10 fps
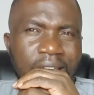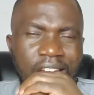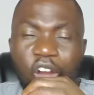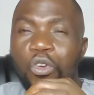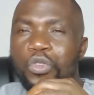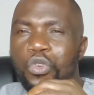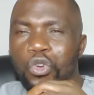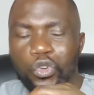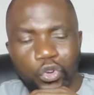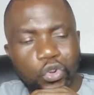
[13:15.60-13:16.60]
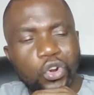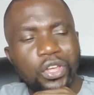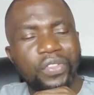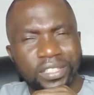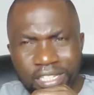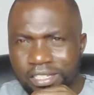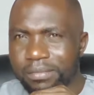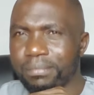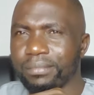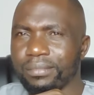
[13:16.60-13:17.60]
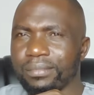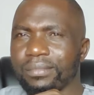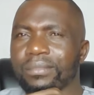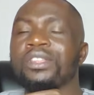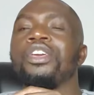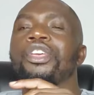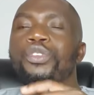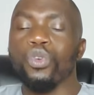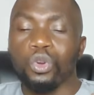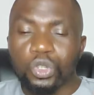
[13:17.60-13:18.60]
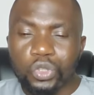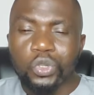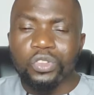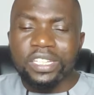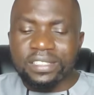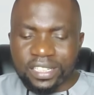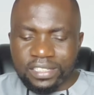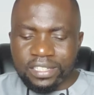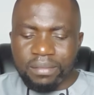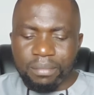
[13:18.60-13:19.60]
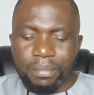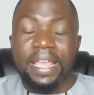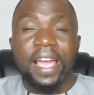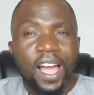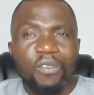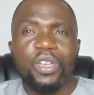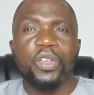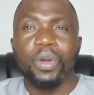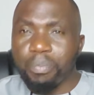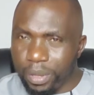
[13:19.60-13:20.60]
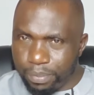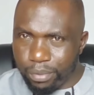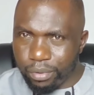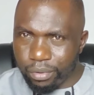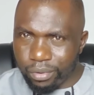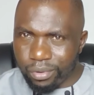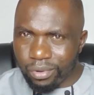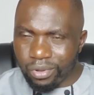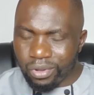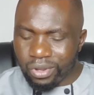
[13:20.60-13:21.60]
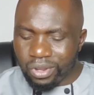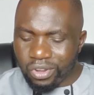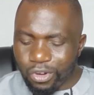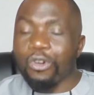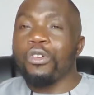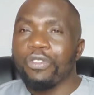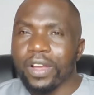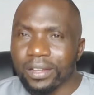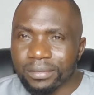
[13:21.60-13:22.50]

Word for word: How do you control the system? You control the system by having your people all over.